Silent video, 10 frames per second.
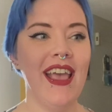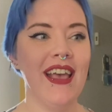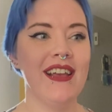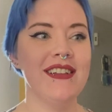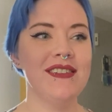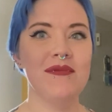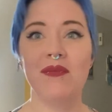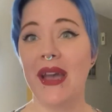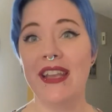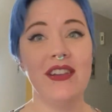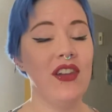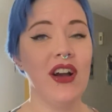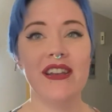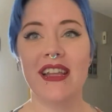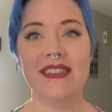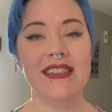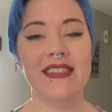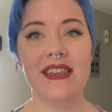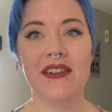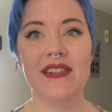and might not
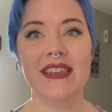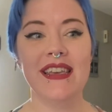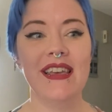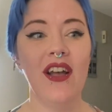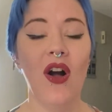necessarily